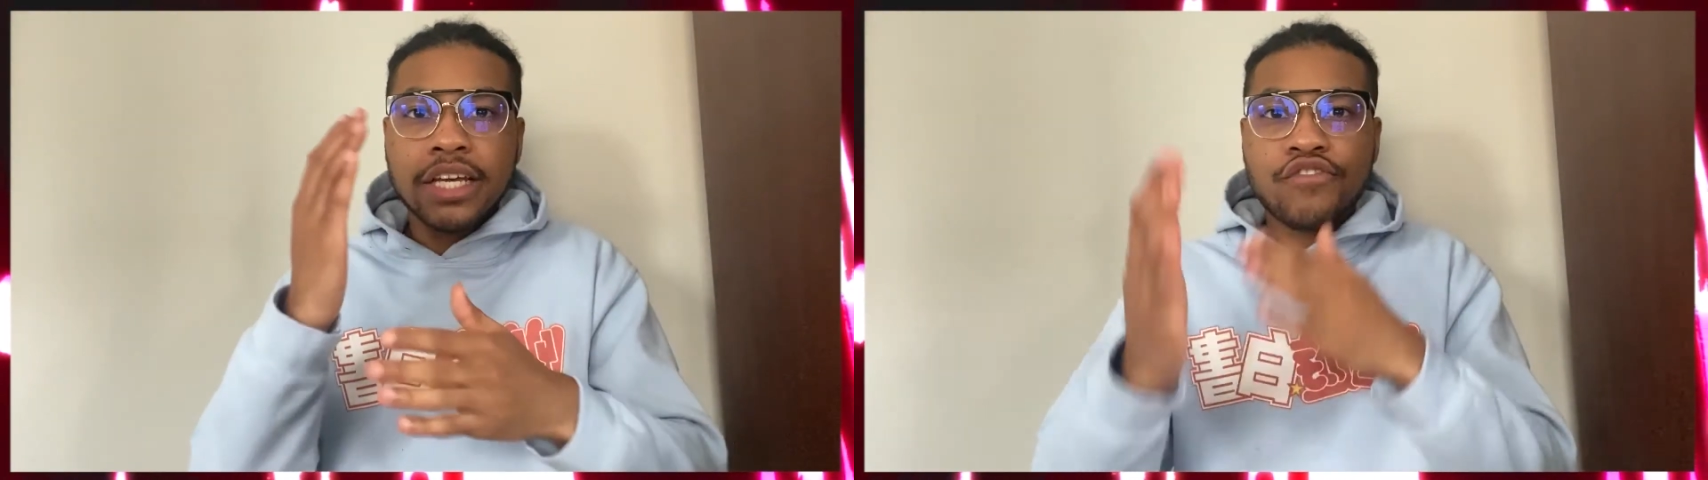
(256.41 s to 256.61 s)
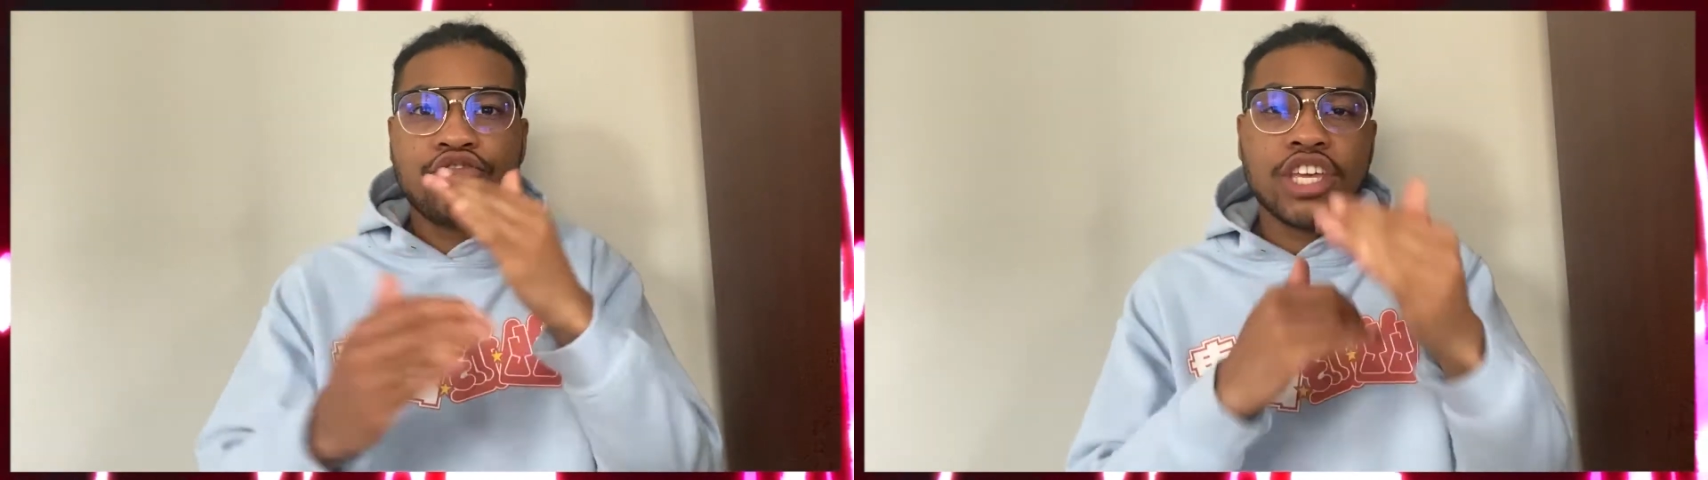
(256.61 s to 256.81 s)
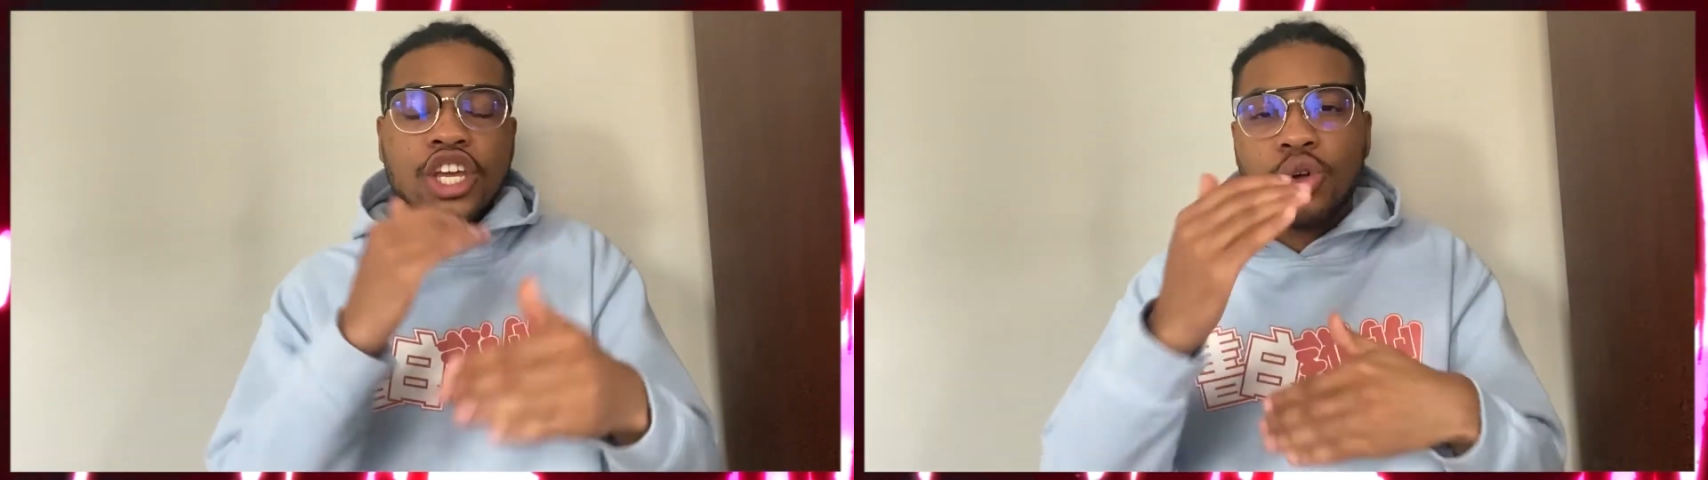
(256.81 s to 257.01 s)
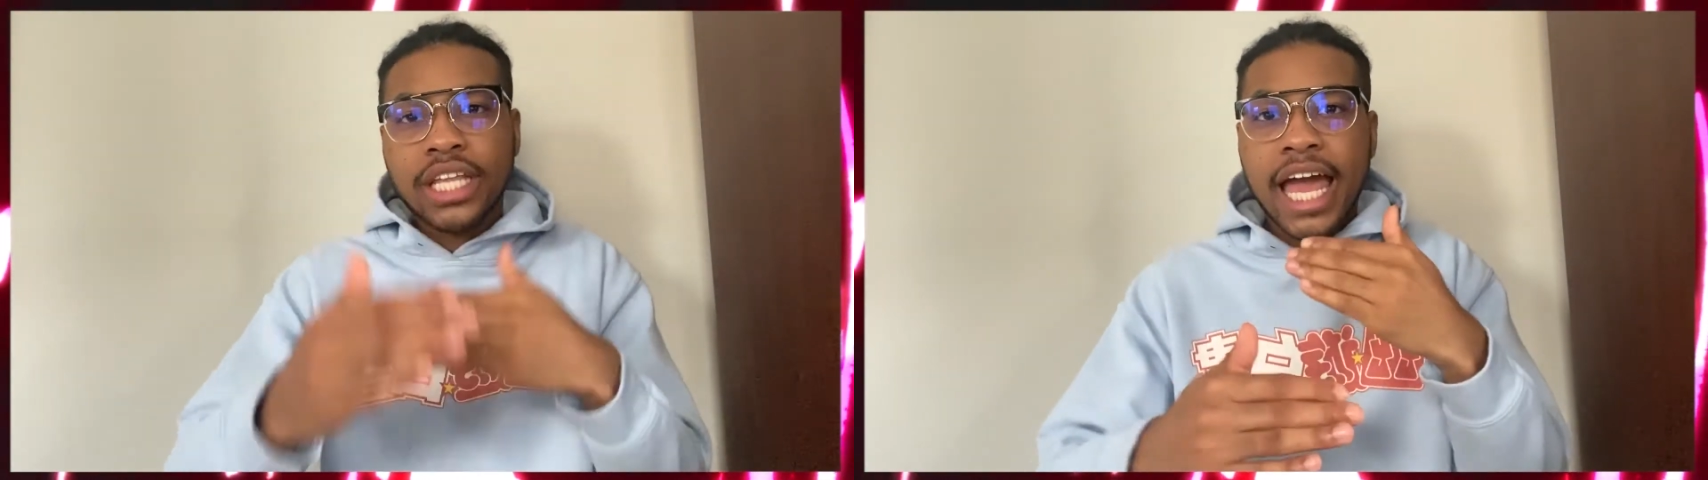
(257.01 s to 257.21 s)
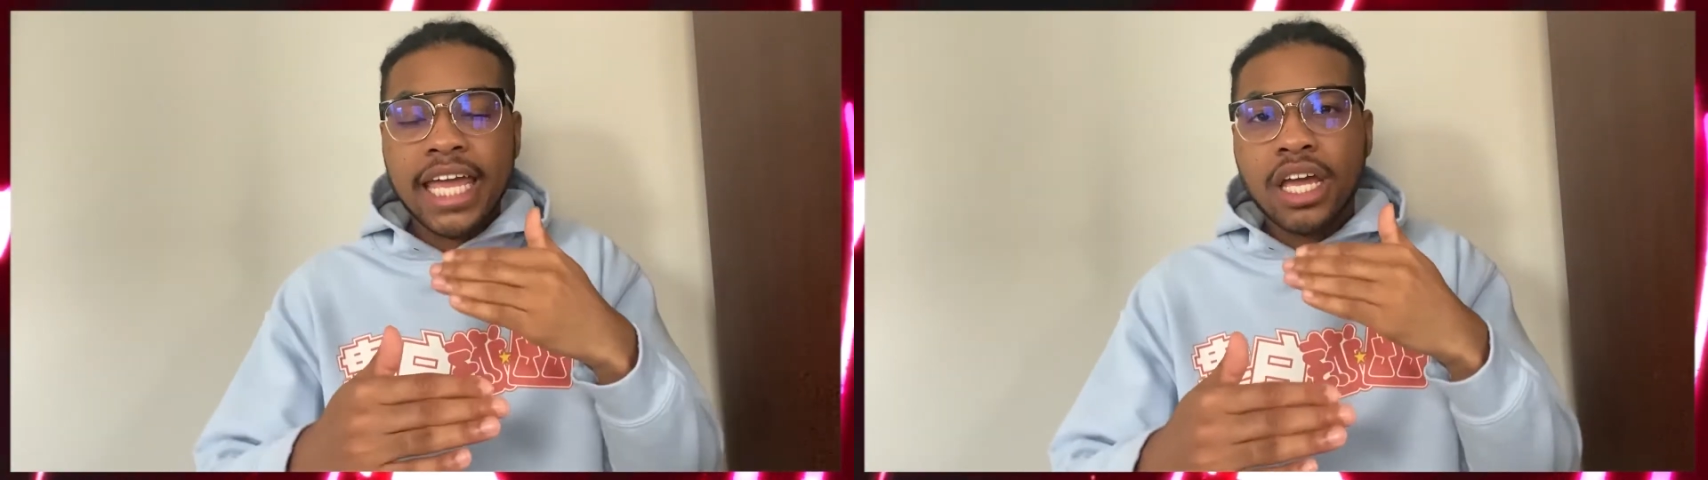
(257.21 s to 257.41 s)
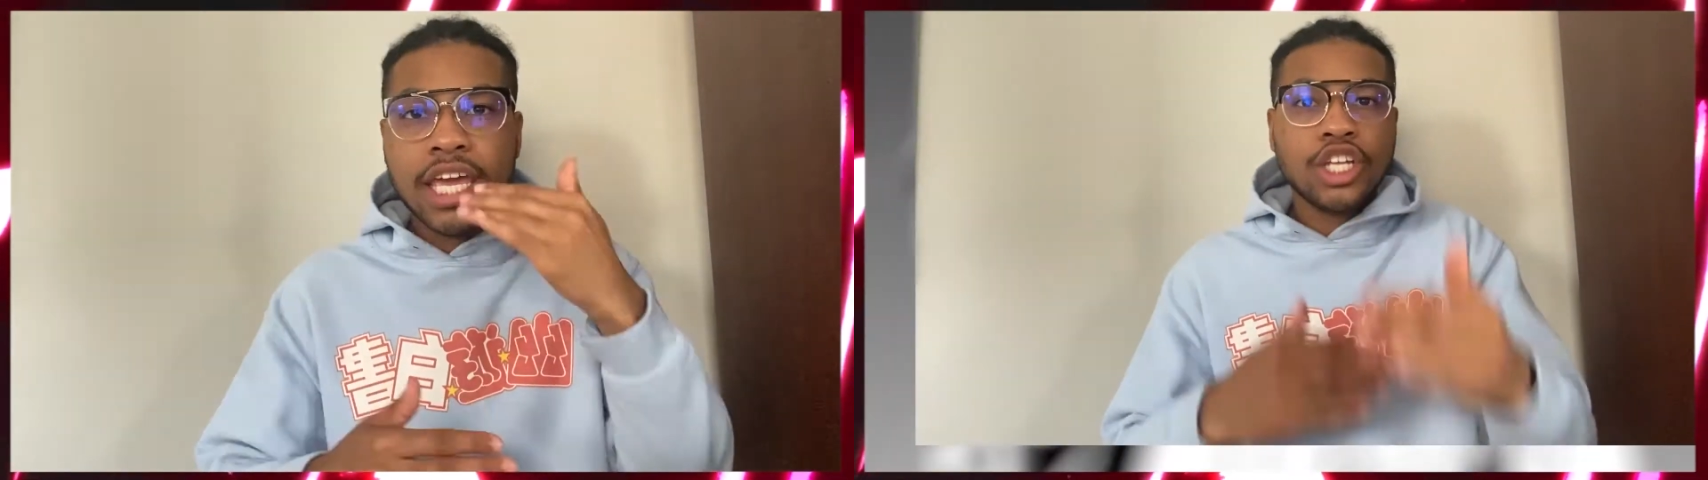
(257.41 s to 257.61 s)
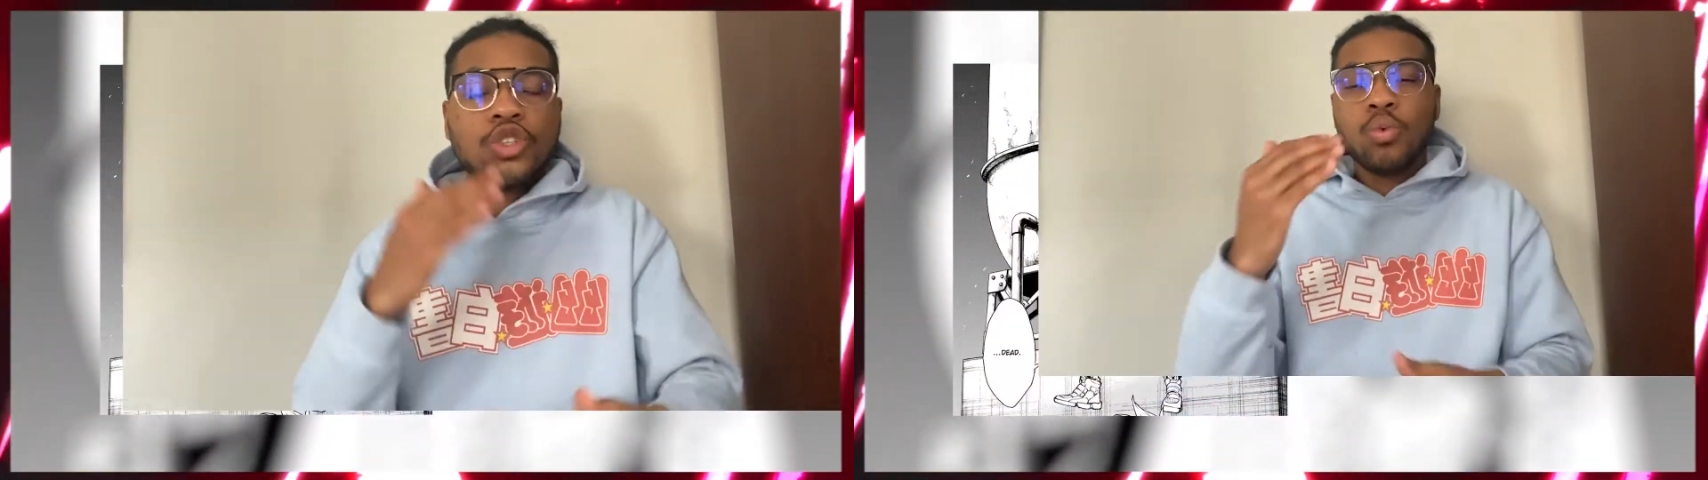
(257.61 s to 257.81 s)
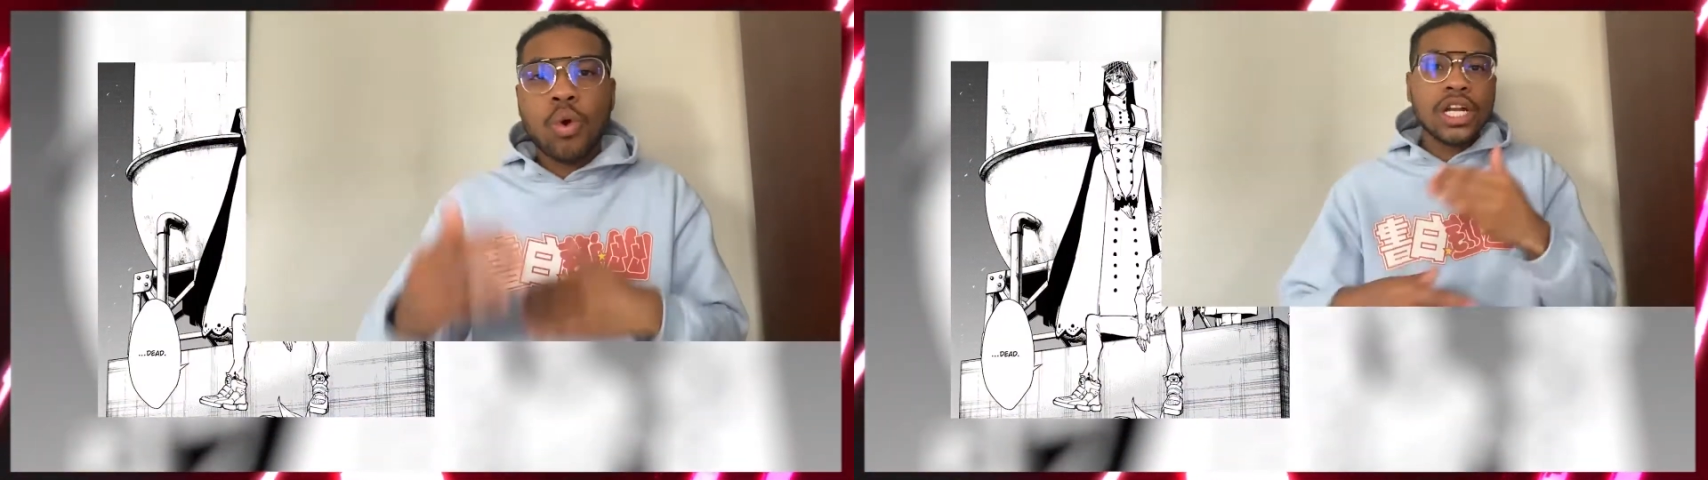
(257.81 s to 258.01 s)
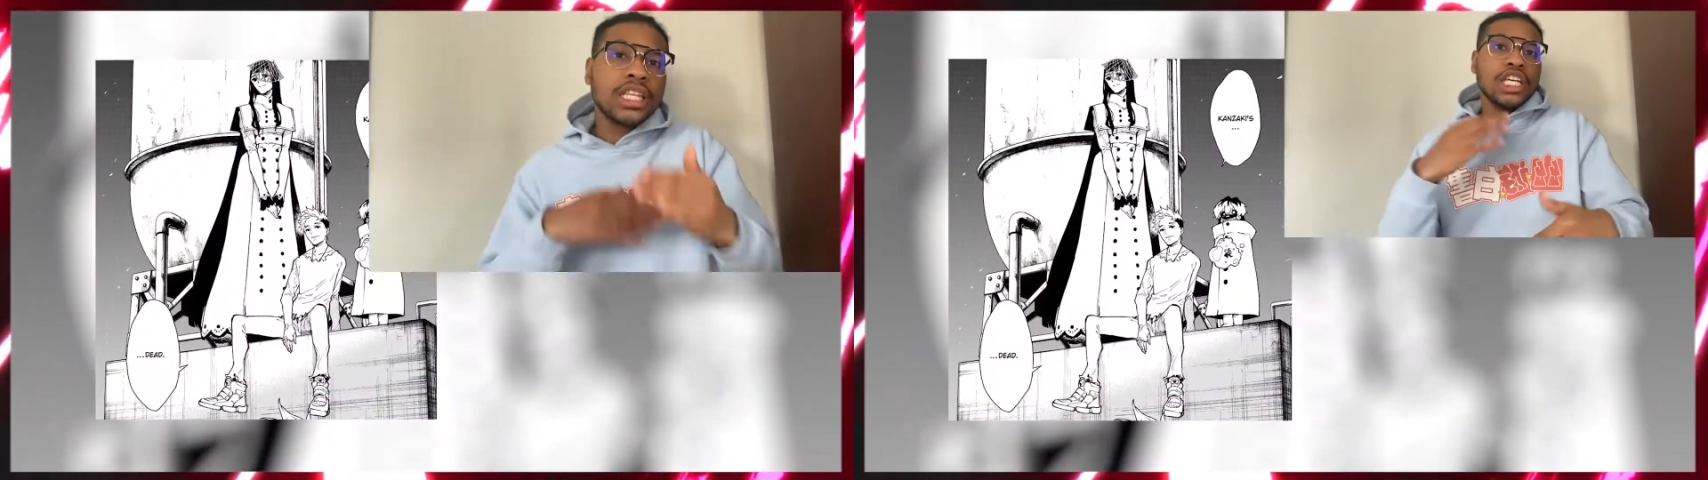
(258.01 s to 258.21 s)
feel like each one of